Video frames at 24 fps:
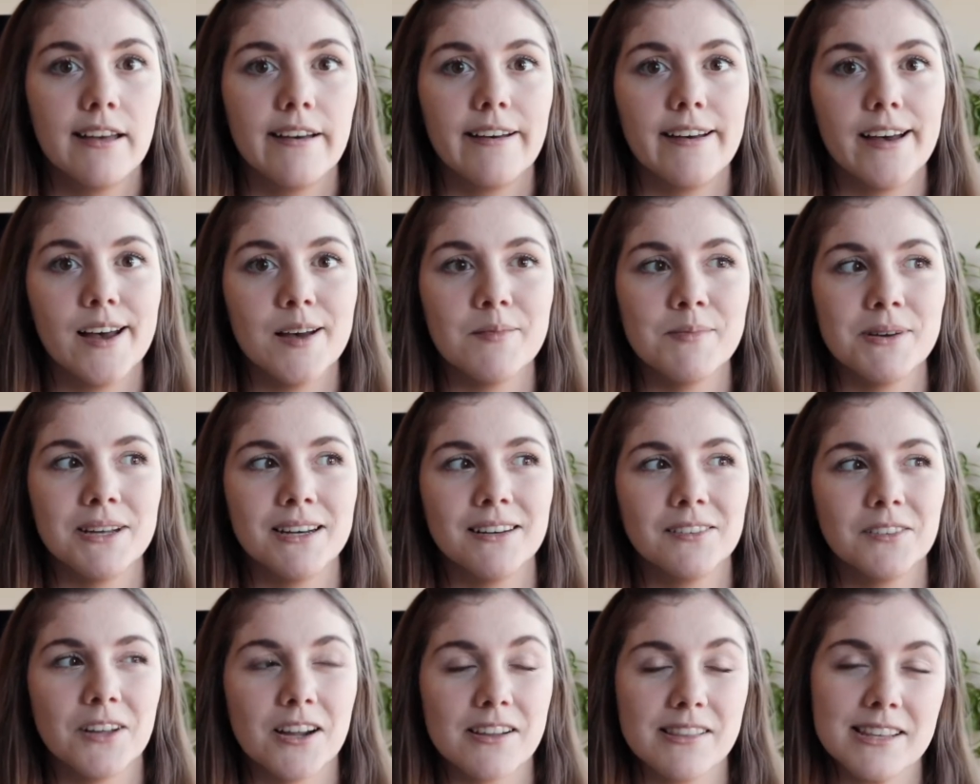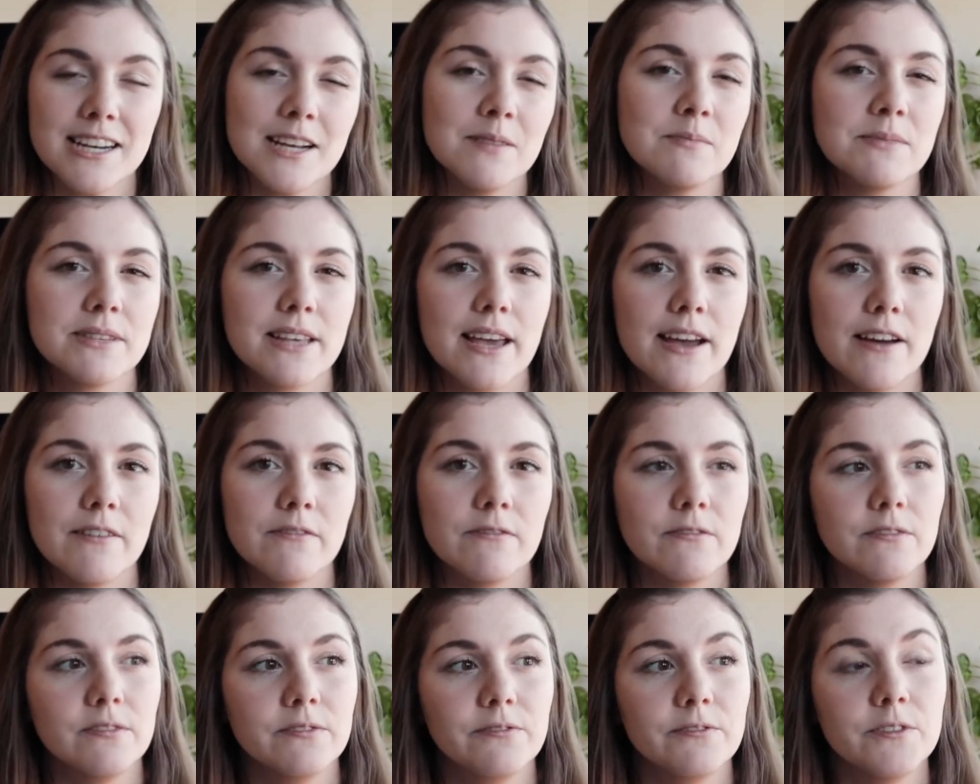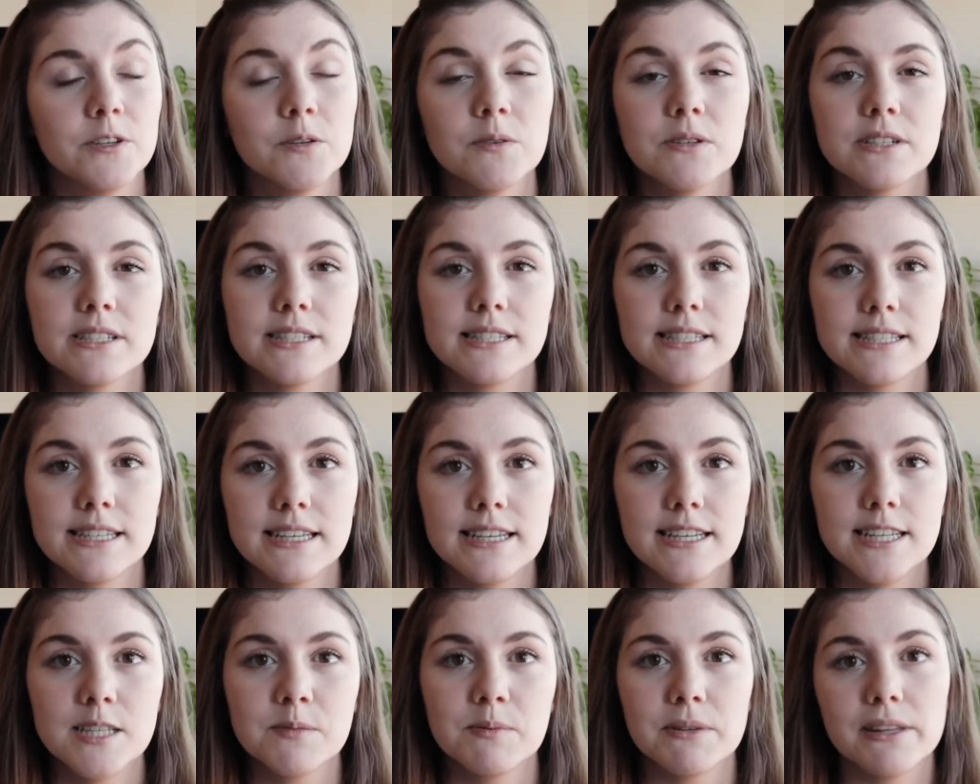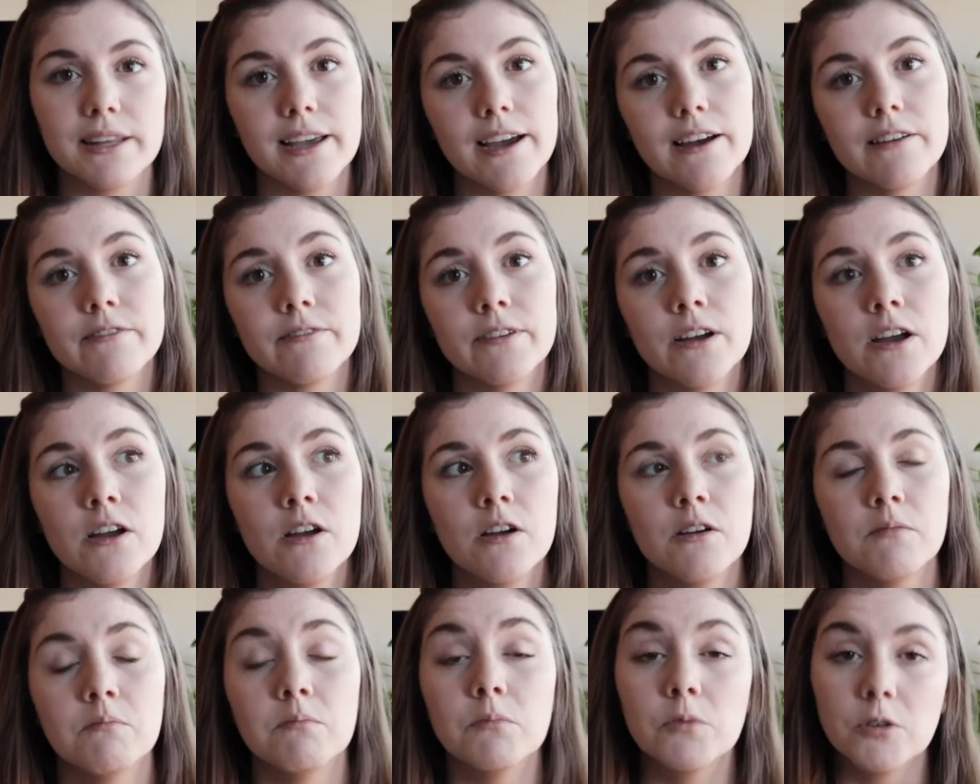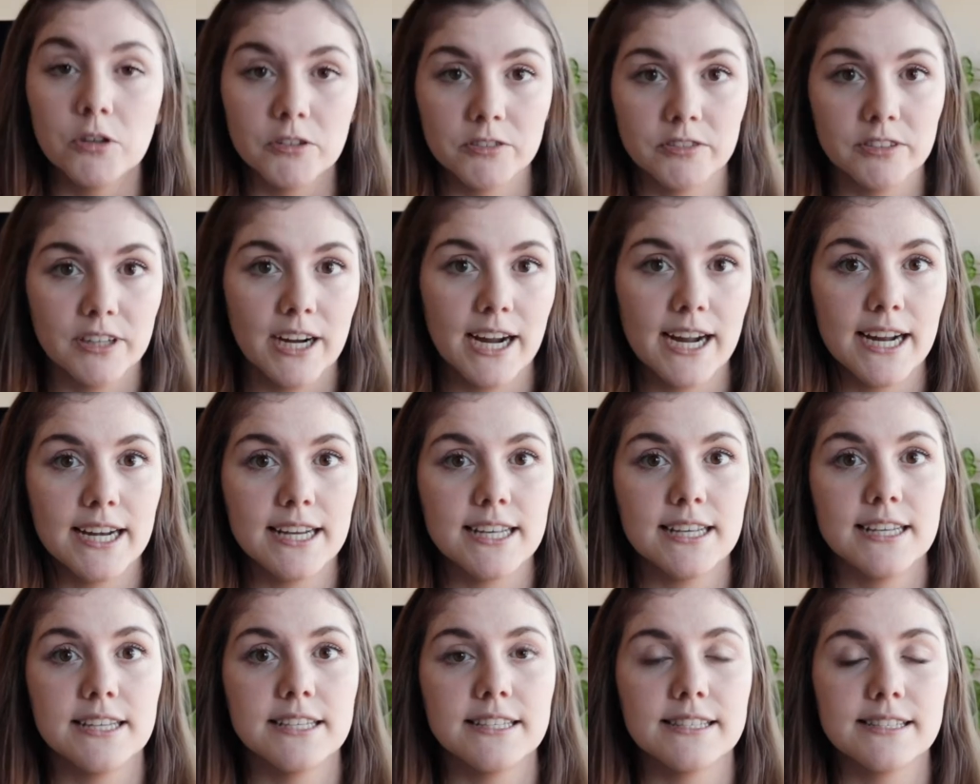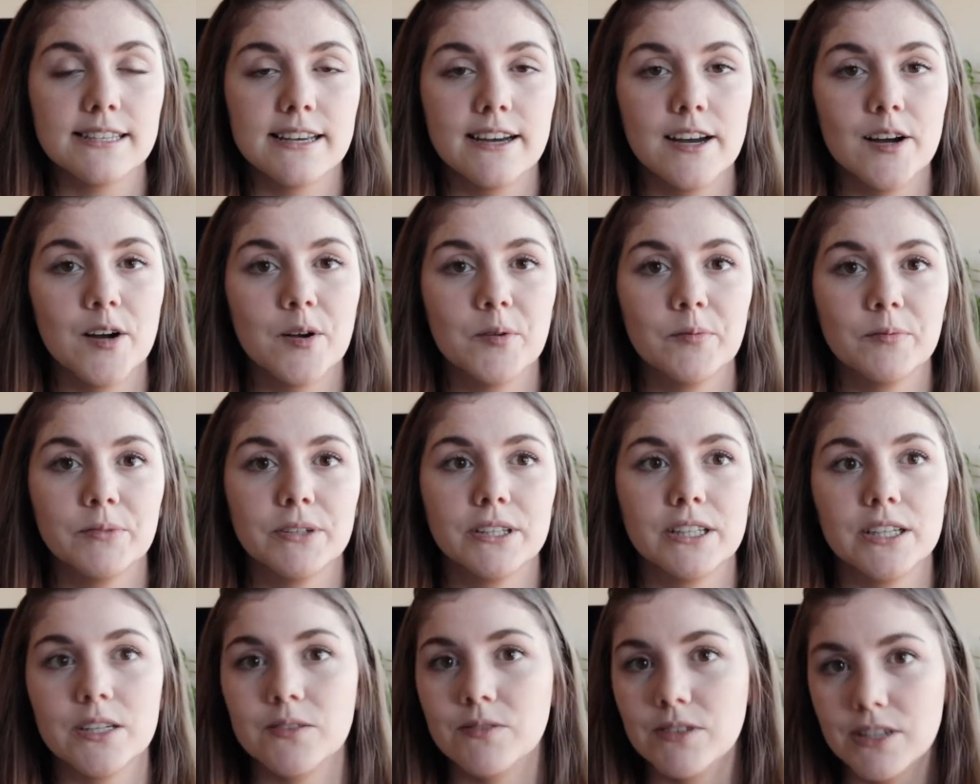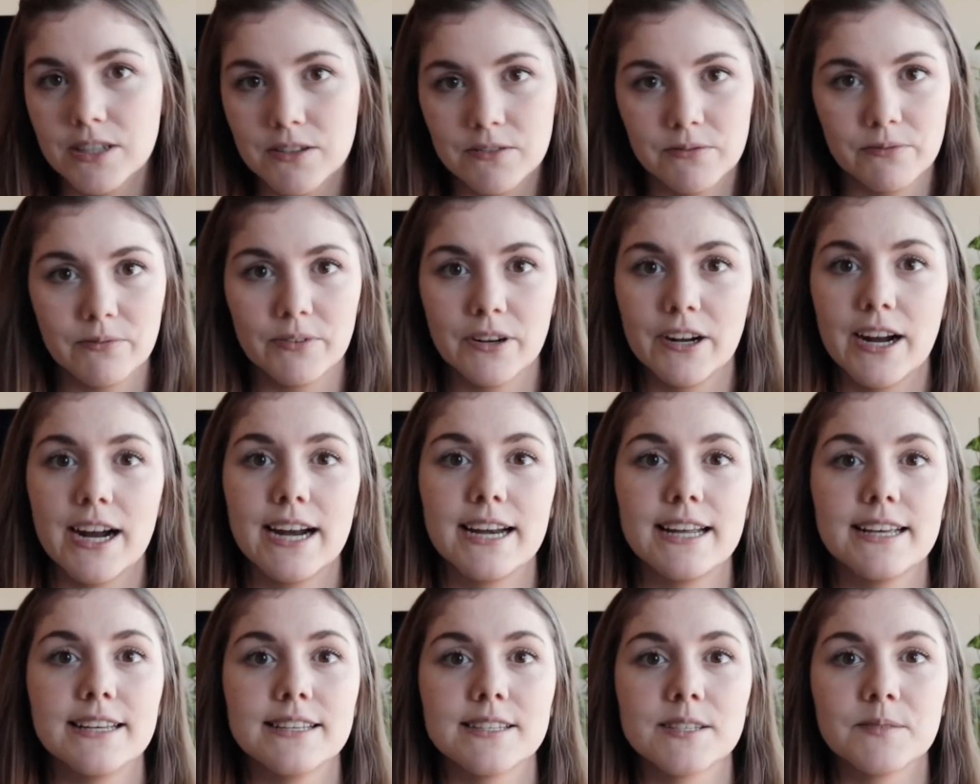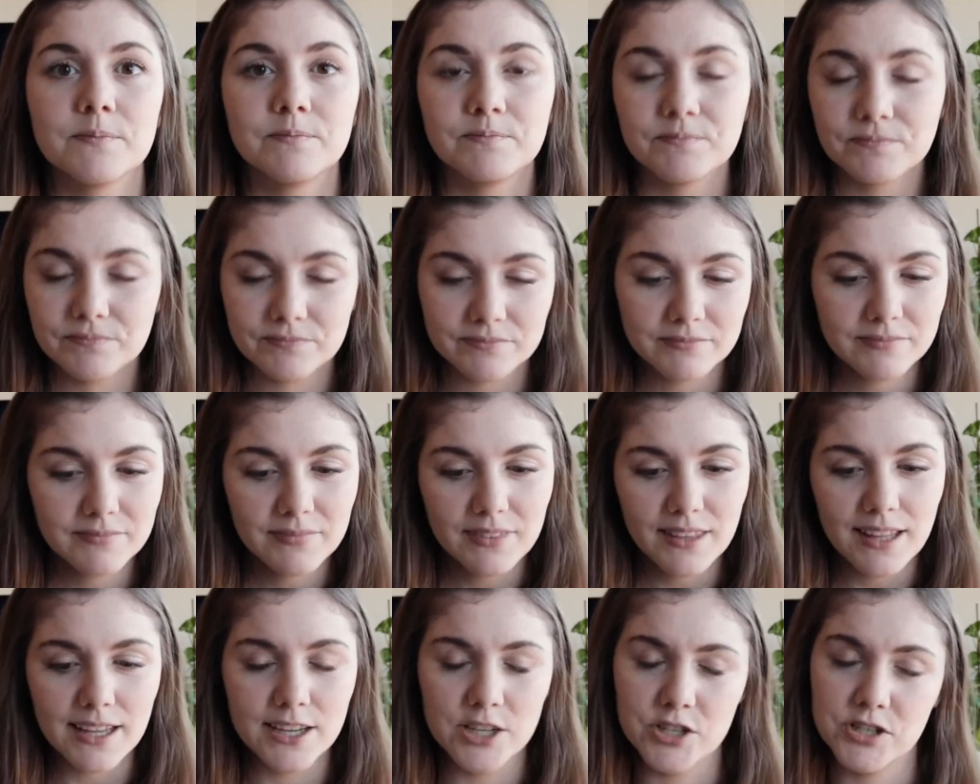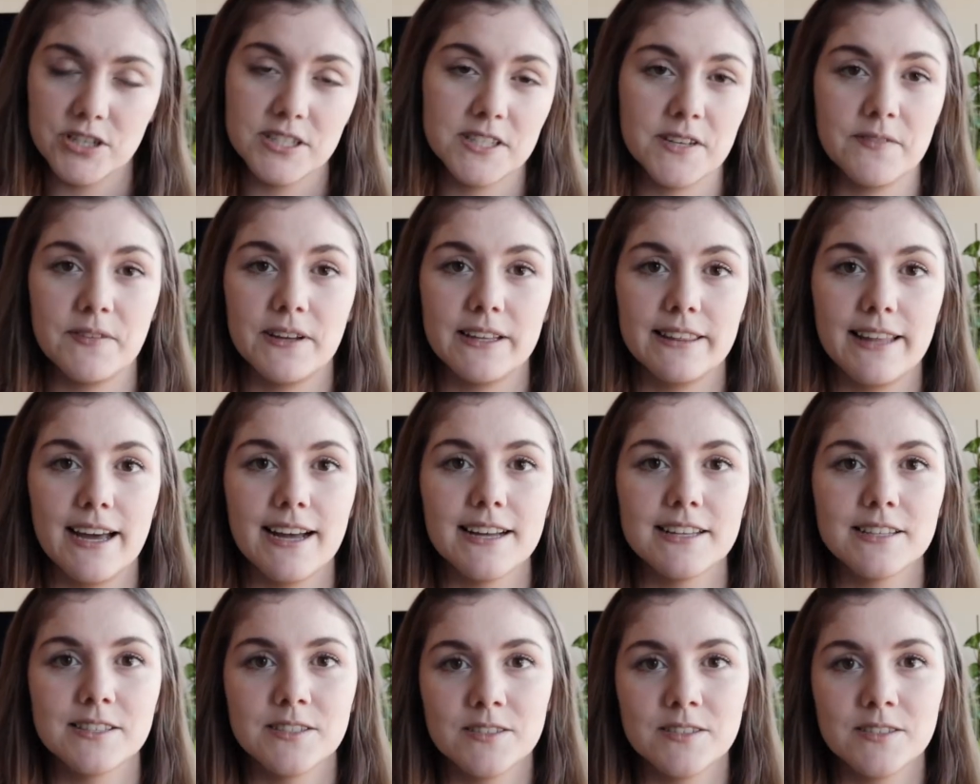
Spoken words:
and a lot of times they have fewer seeds, but they have more varieties, really unique varieties, interesting stuff like that.